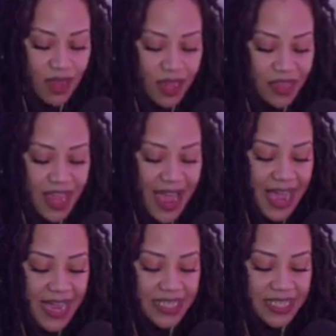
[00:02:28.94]
the
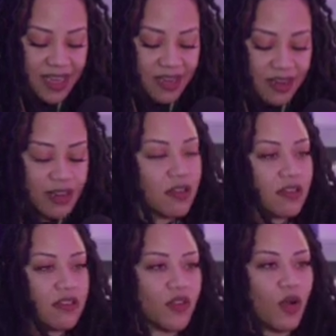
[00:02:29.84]
idea
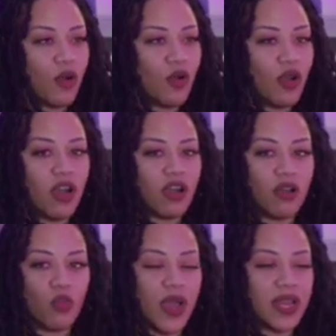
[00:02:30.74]
of
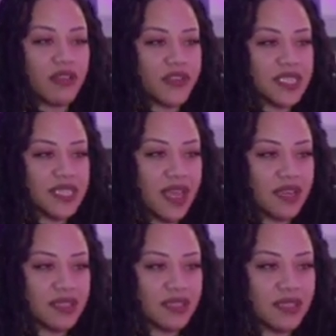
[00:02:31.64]
waiting for
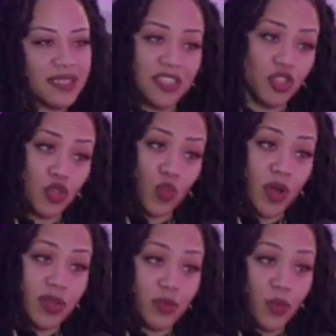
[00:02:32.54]
sex. That's just
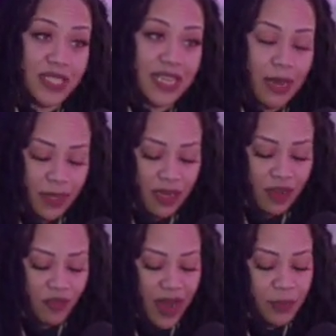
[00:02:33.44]
one topic,
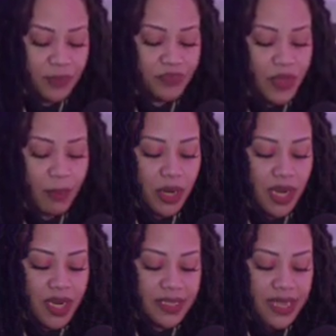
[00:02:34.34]
right?
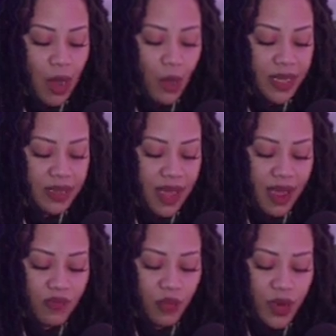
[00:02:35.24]
Because I went
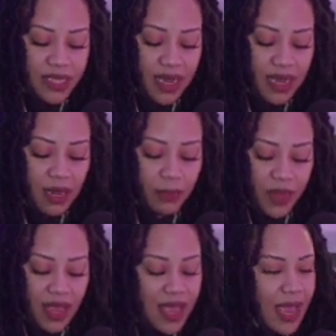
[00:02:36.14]
live one time
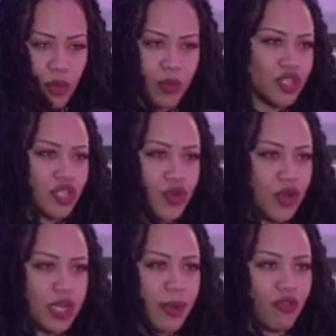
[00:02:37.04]
and we was just
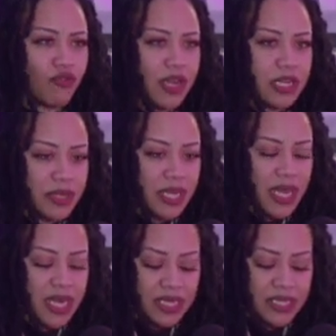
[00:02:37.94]
talking about random
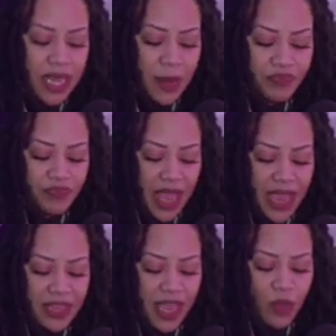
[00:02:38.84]
things
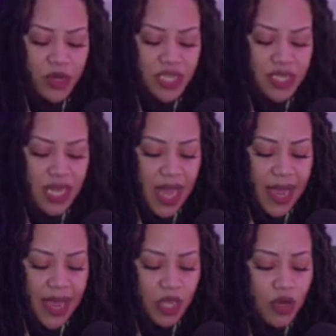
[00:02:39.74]
and they were just
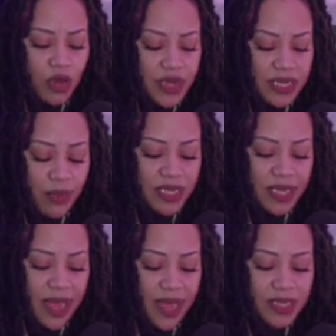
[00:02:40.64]
like, because I was
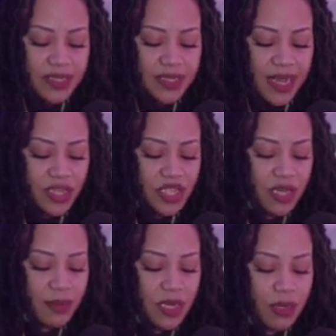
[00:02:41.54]
like, sex
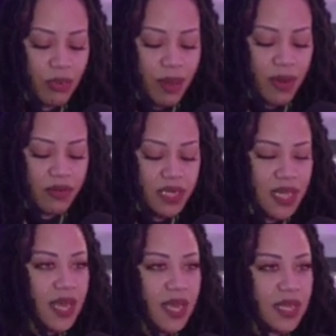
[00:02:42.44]
shouldn't be the primary
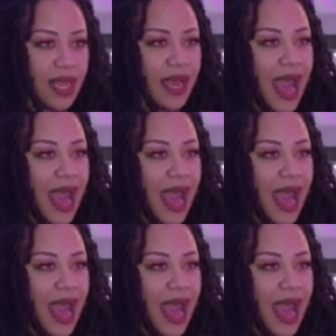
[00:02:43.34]
thing. Like,